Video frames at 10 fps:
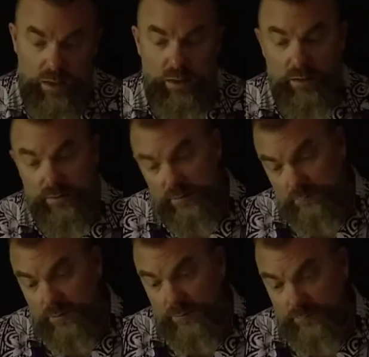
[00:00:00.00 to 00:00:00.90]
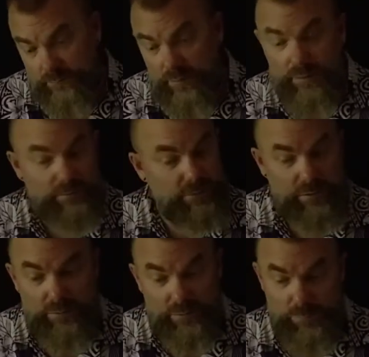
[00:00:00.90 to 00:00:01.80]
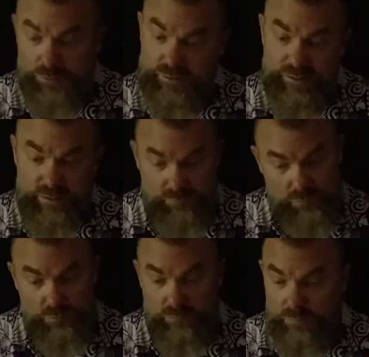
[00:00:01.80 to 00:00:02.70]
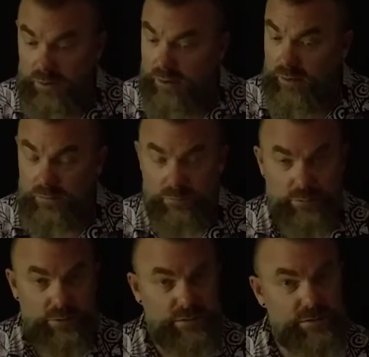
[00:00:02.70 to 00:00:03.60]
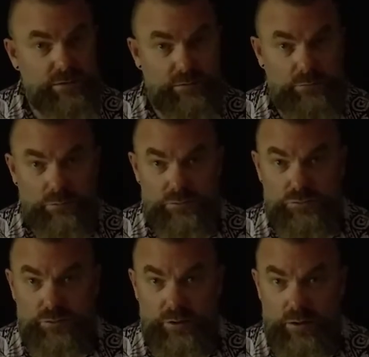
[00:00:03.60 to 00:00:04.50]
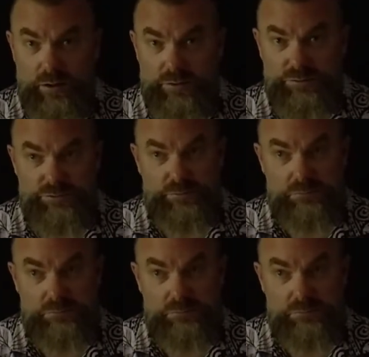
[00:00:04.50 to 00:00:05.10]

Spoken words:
And anyone in an emergency room, anyone that's dealing with triage,